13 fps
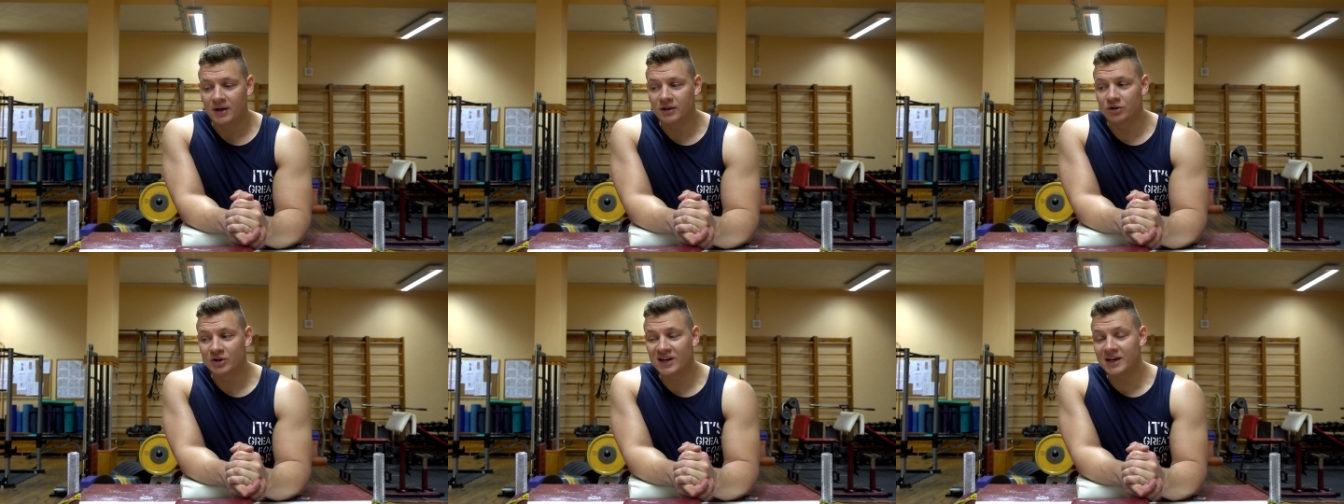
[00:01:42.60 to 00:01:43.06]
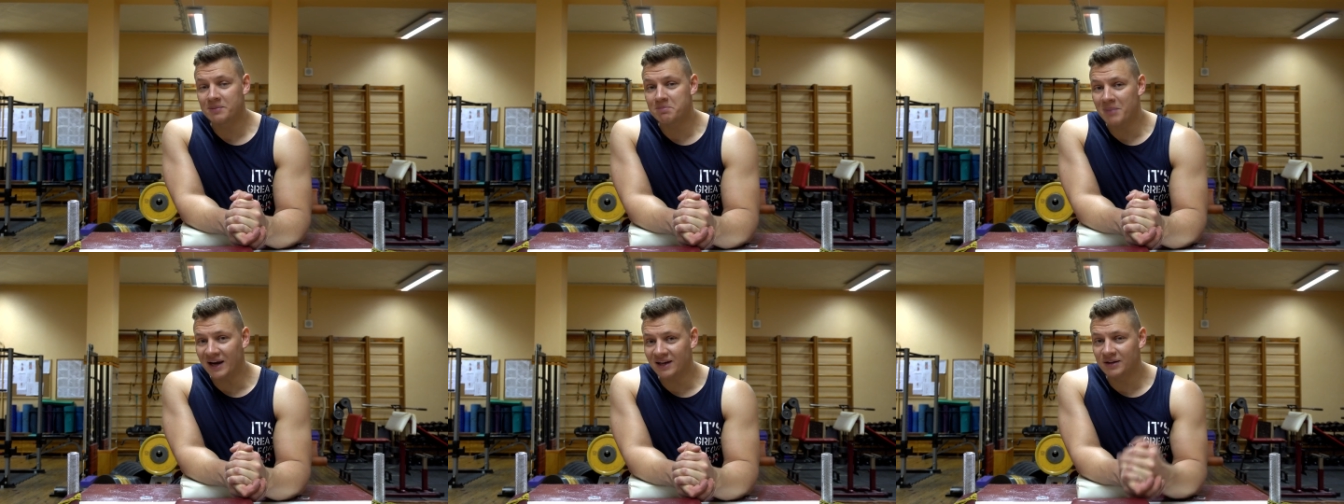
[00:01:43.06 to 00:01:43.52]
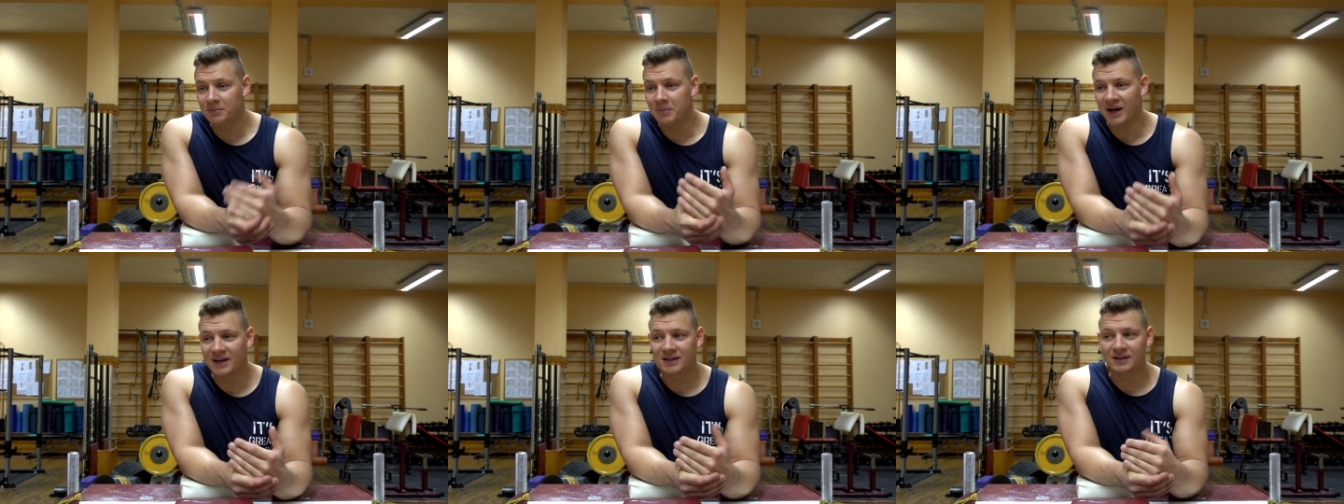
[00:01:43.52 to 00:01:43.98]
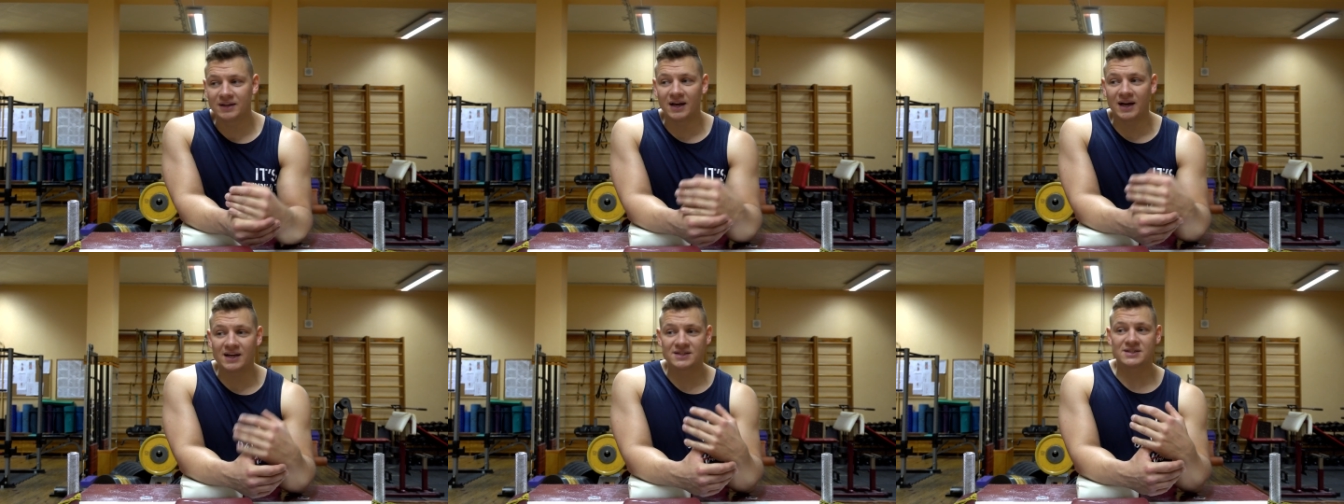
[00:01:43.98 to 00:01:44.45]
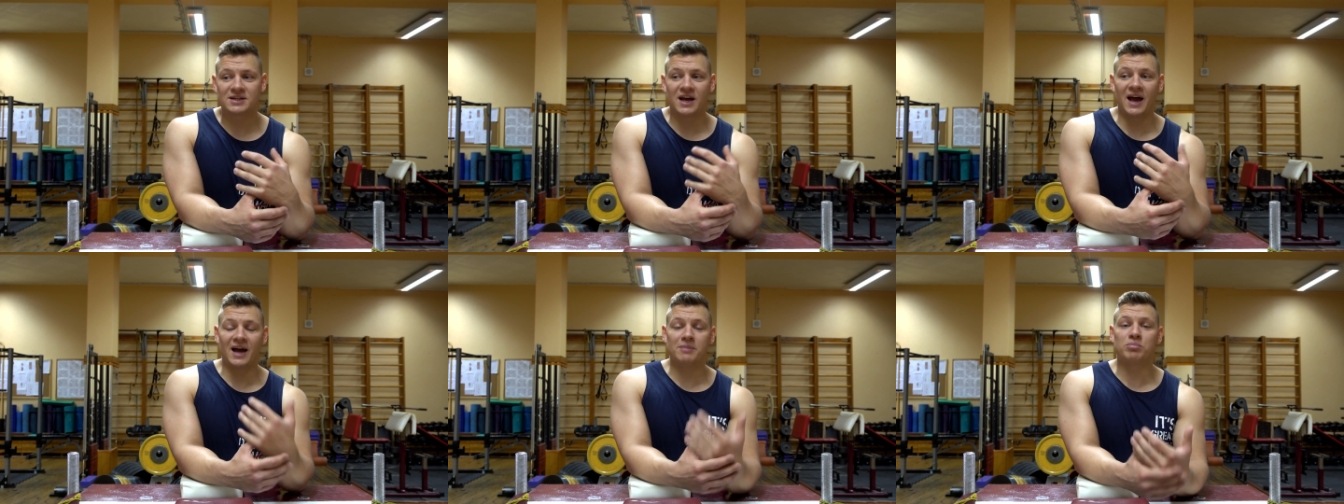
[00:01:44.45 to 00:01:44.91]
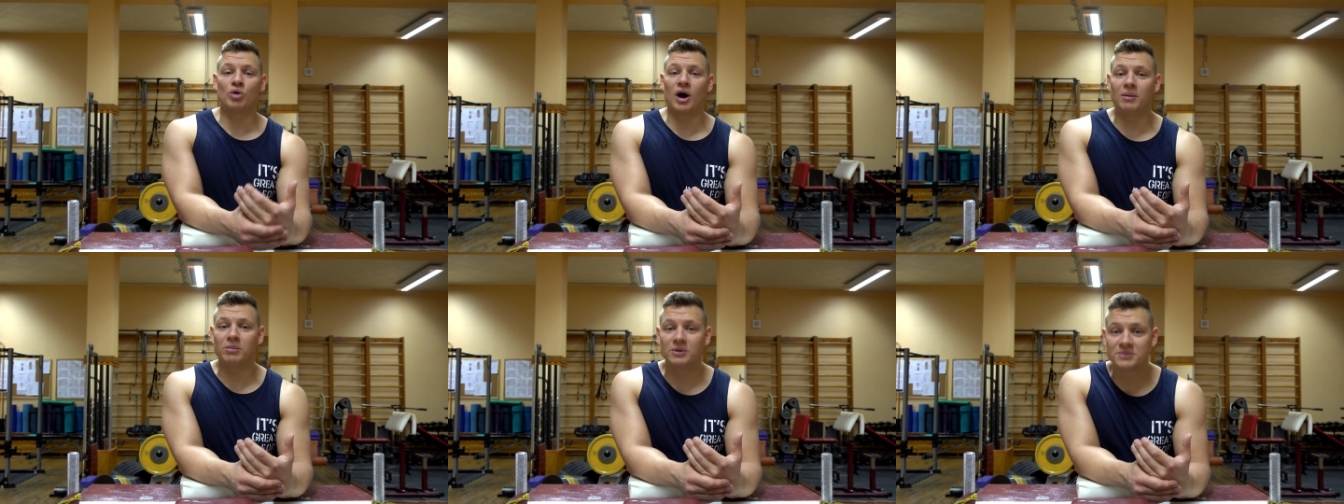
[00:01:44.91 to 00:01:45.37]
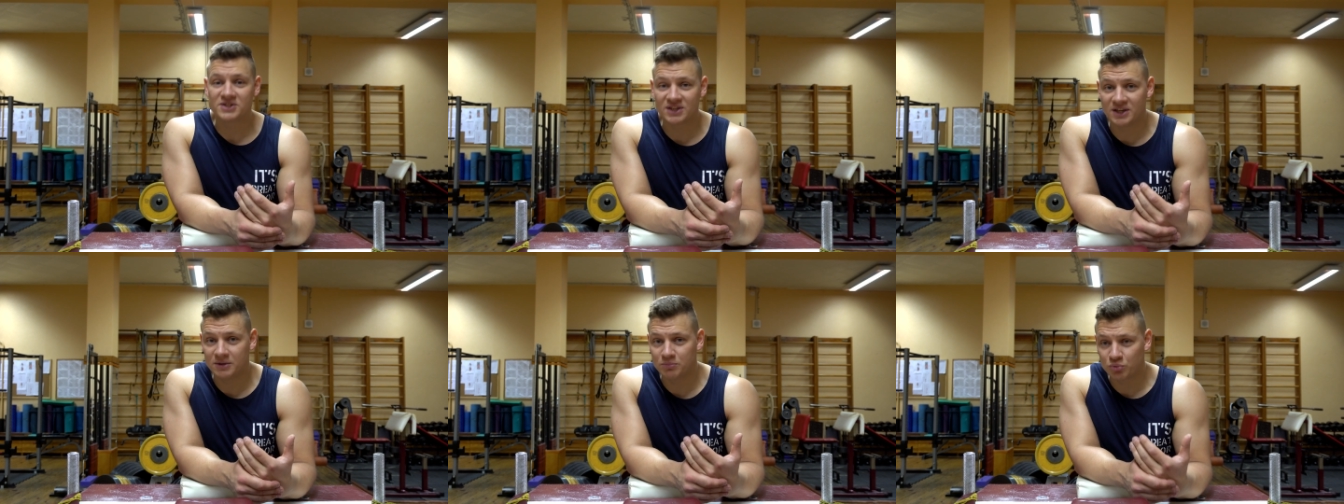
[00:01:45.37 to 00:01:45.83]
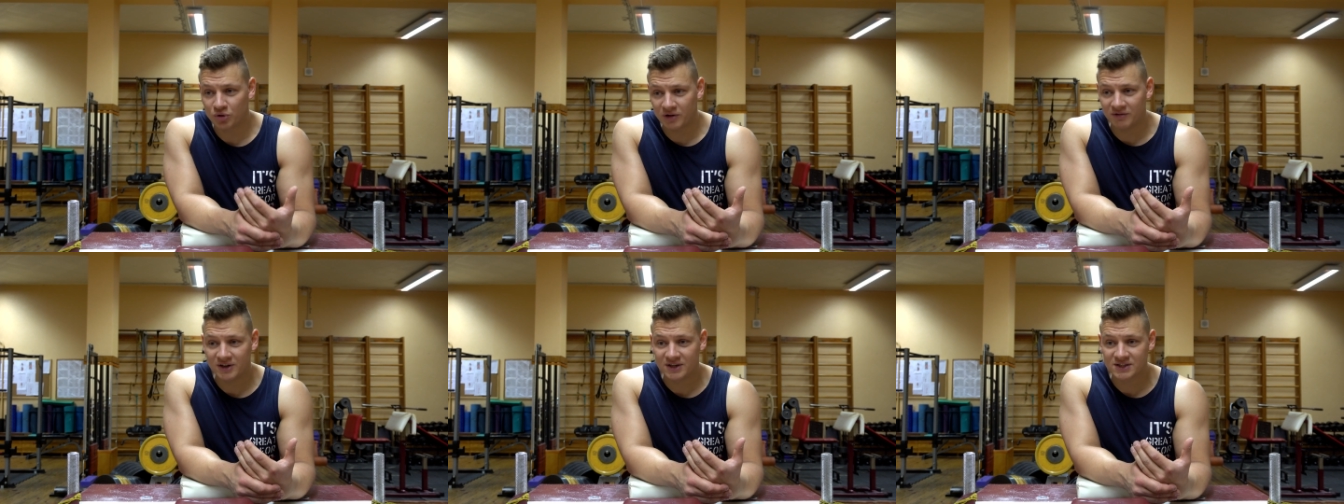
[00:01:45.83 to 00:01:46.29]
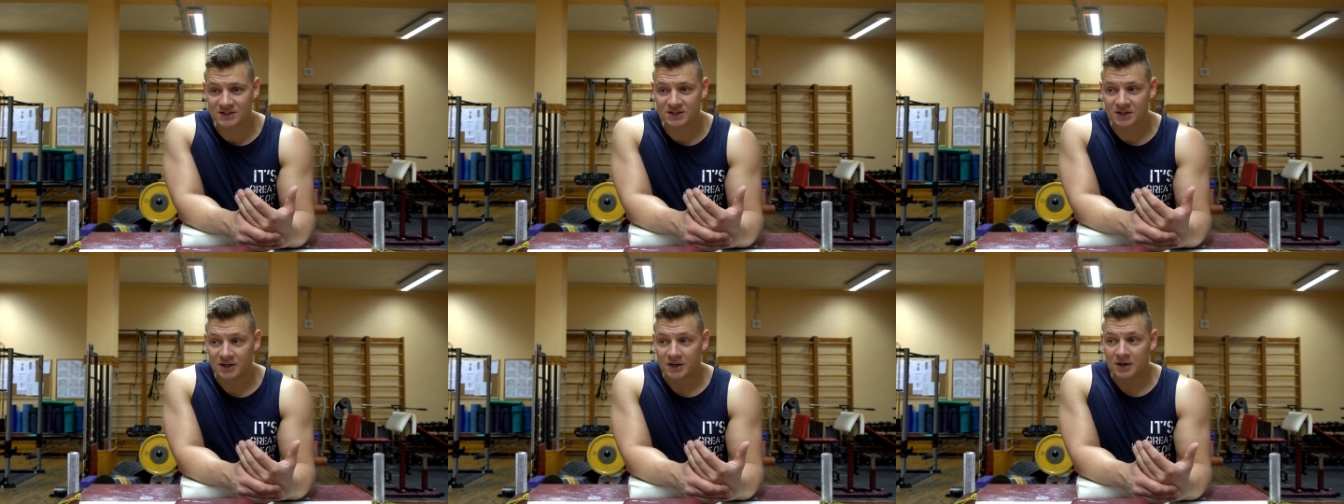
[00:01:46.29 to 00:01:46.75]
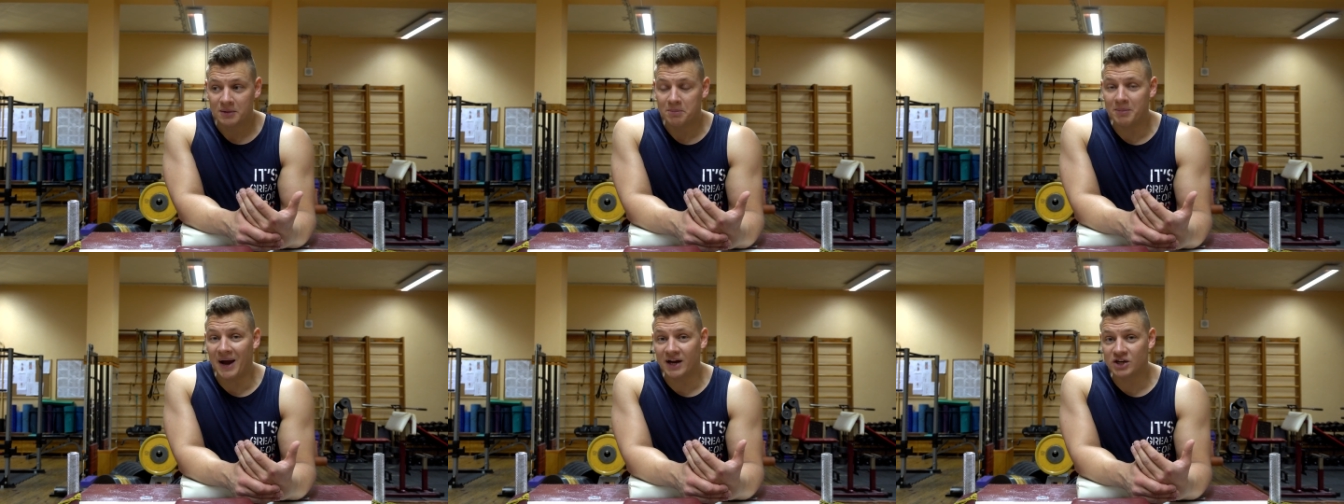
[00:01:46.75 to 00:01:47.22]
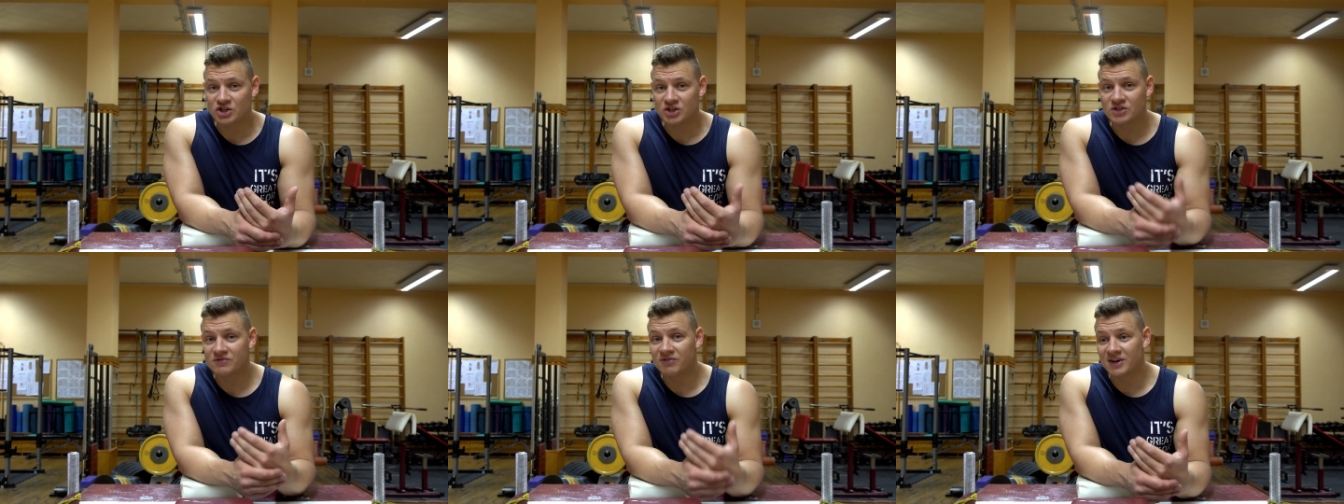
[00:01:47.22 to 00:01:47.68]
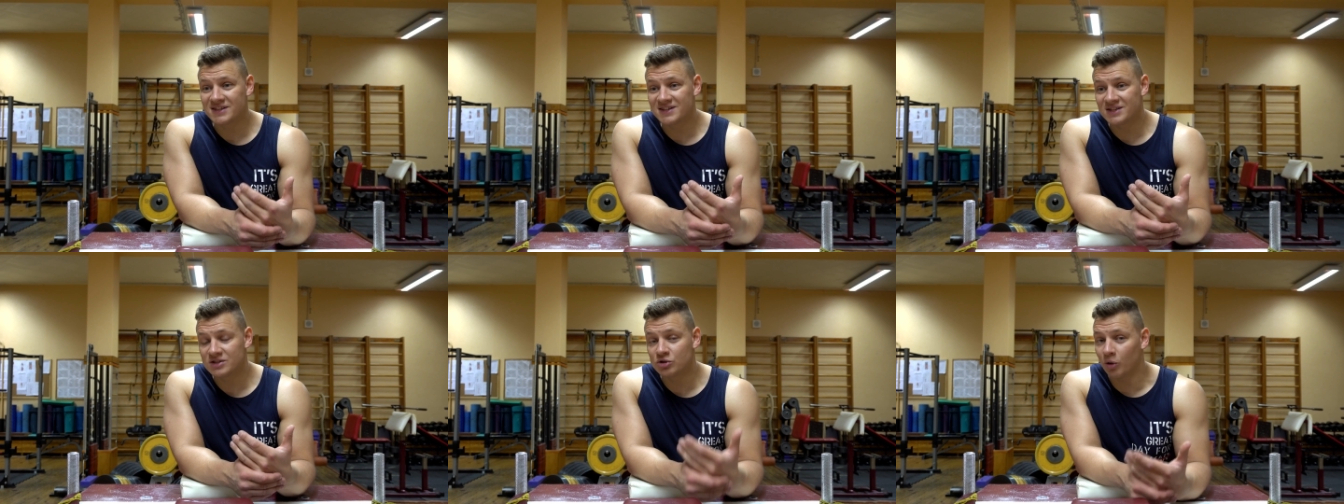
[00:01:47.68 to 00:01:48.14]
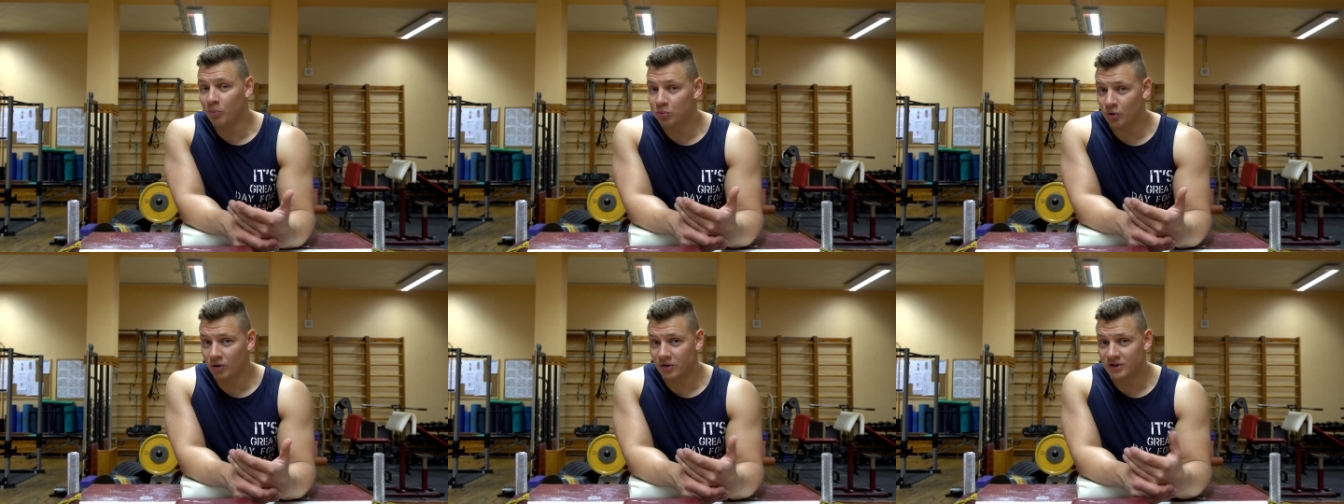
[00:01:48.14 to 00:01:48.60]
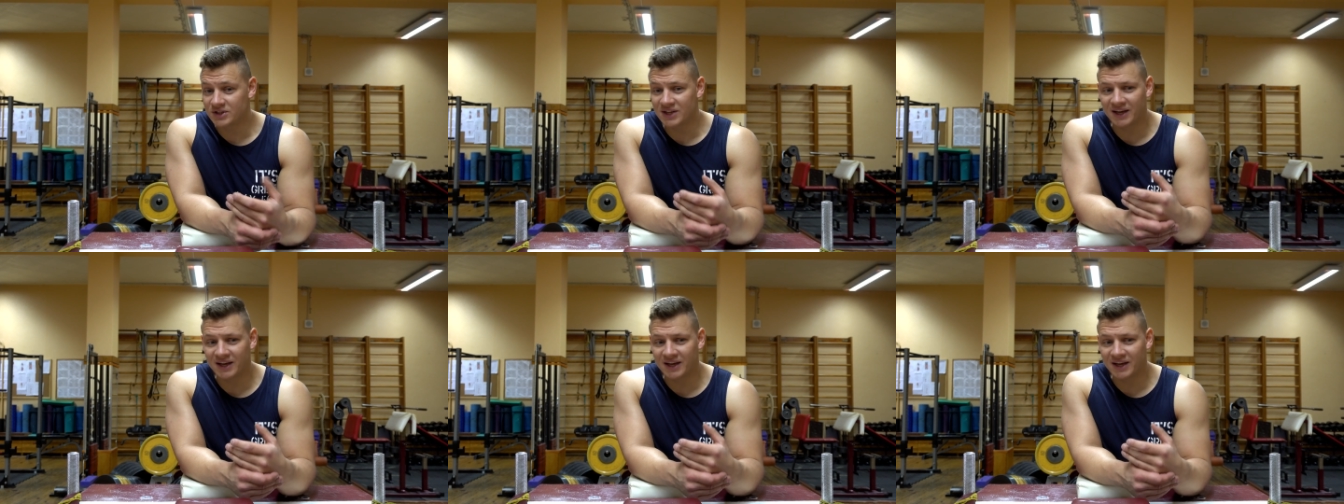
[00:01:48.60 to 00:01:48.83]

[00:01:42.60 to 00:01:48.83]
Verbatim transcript: Looking at Michael, Michael has had problems in previous matches versus top rollers.